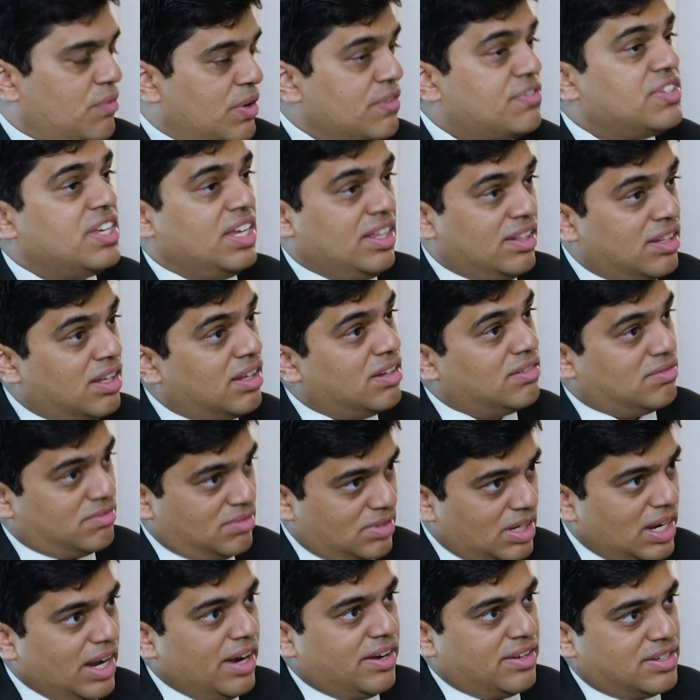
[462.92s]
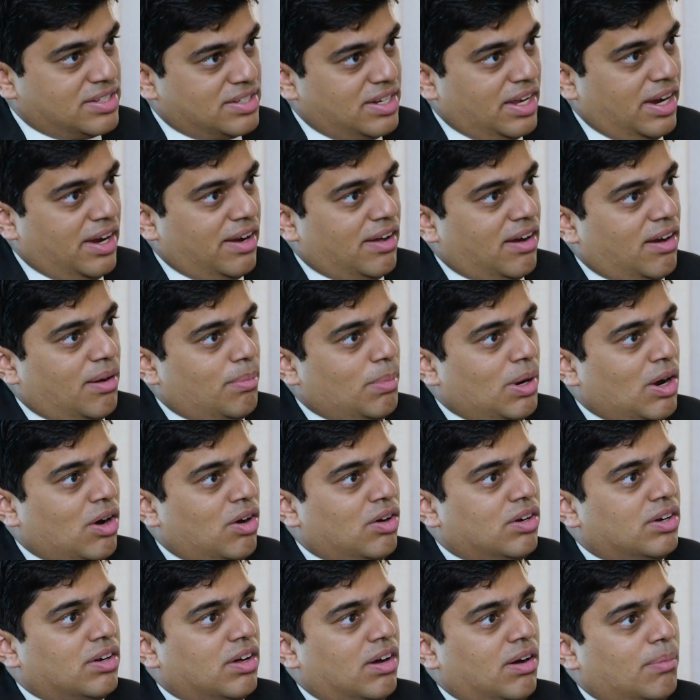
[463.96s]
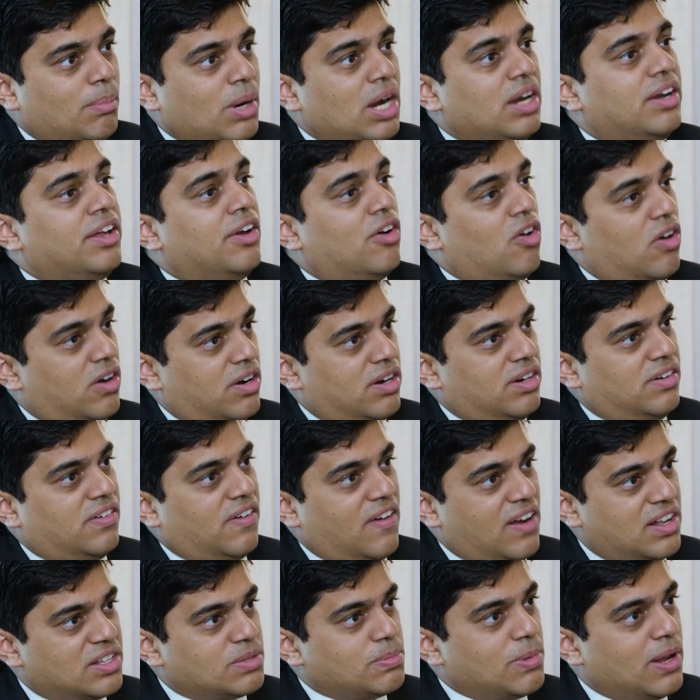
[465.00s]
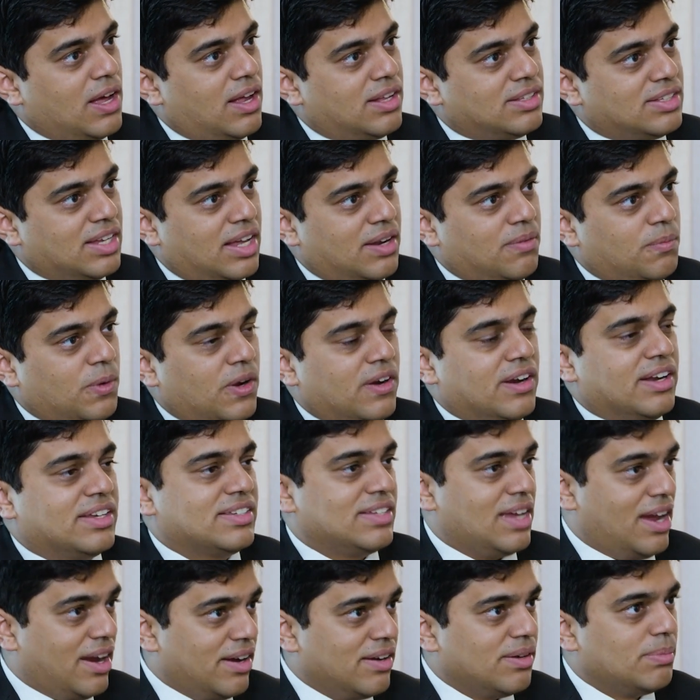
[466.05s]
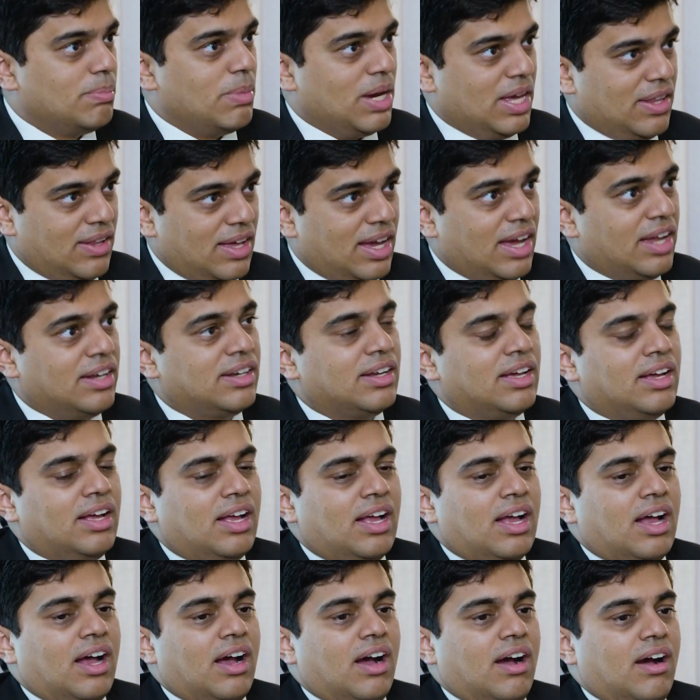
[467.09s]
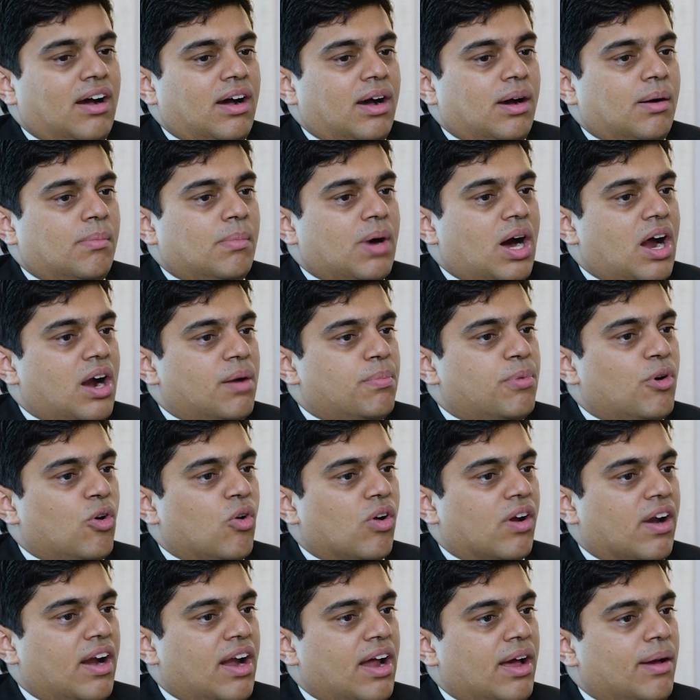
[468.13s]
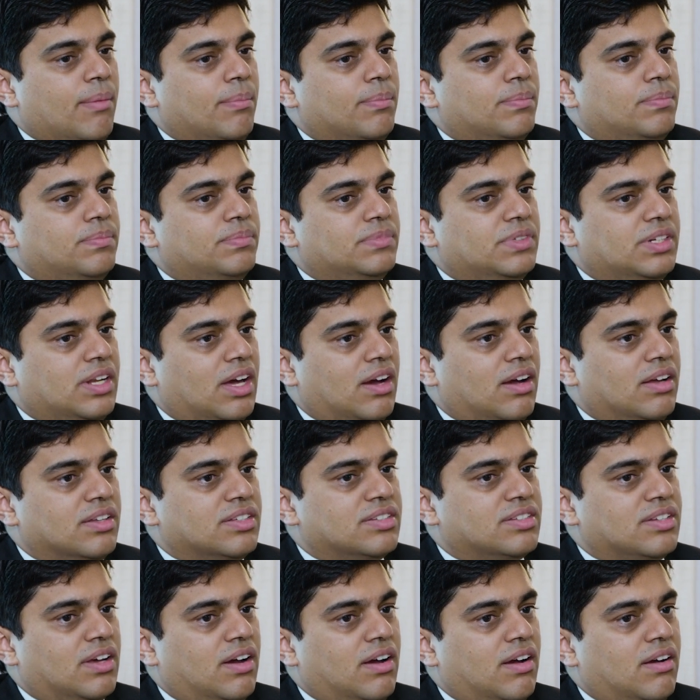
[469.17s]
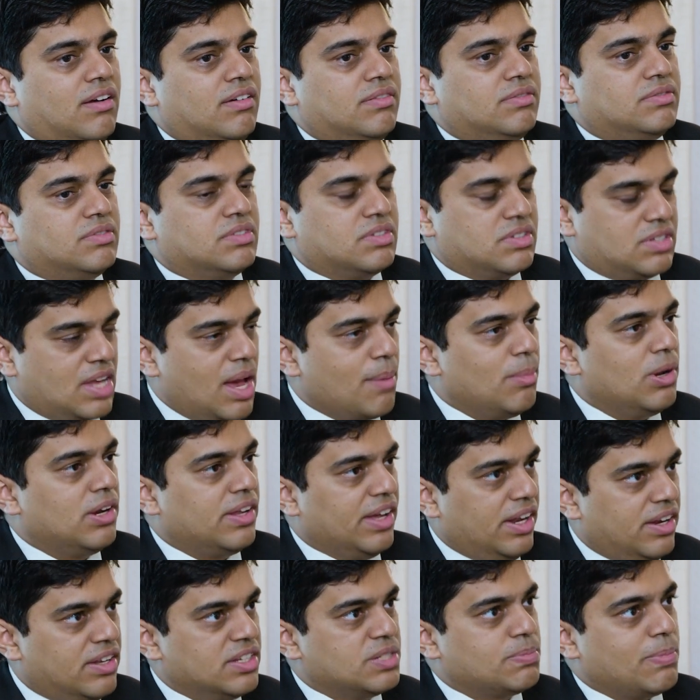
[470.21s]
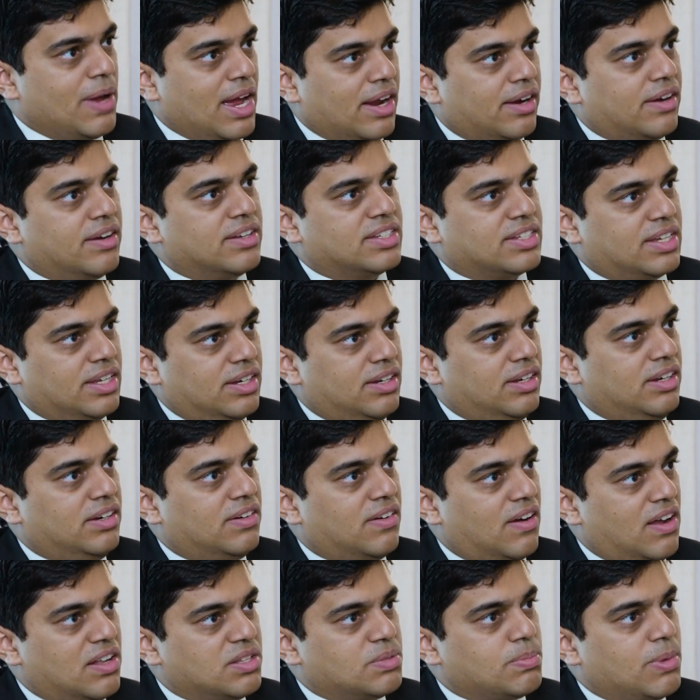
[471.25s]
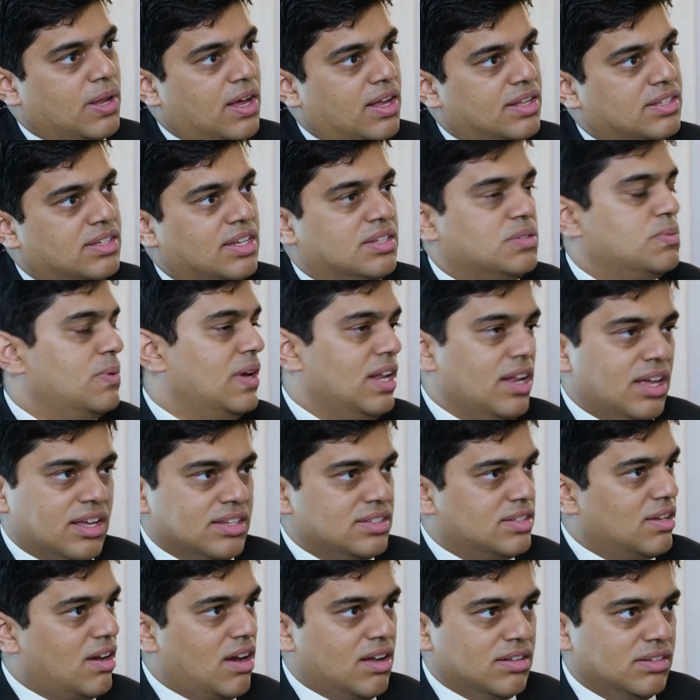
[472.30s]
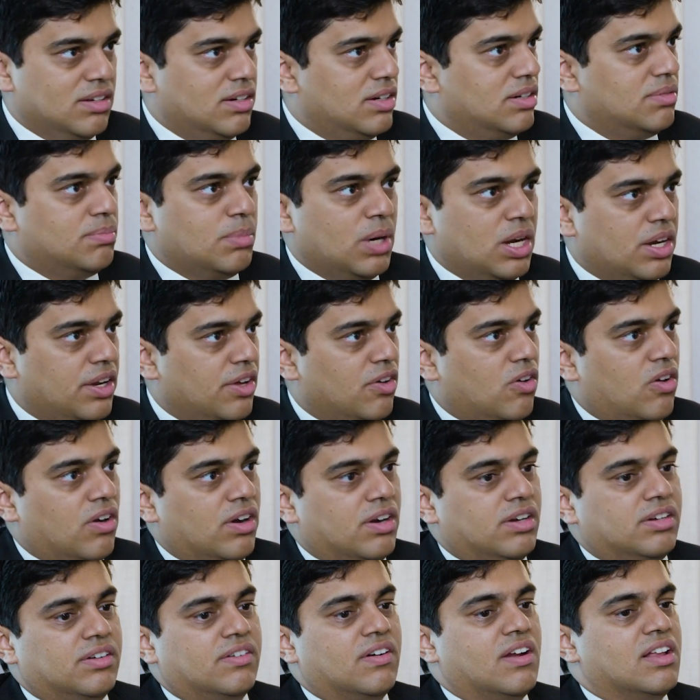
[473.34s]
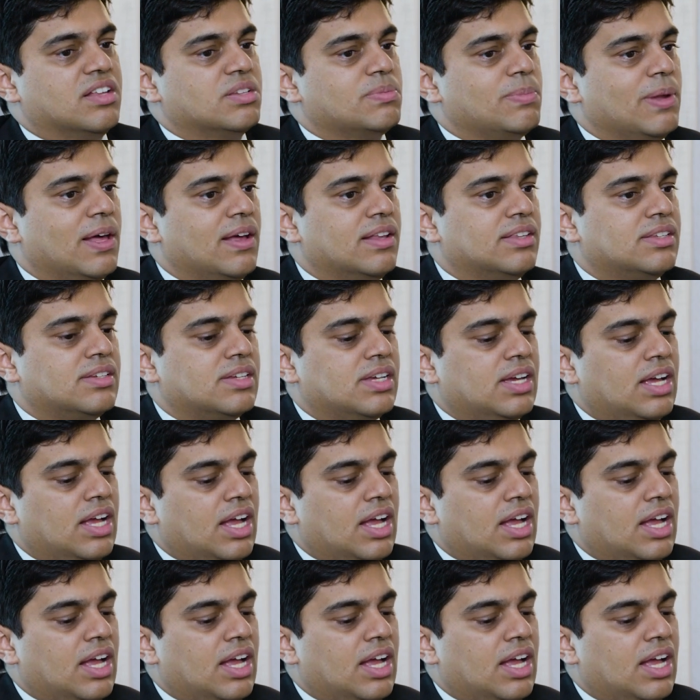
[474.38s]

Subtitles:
we've seen the latest data about multi-organ transplants, and we're excited by that. Our program does simultaneous pancreas kidney transplants as well as other multi-organ transplants.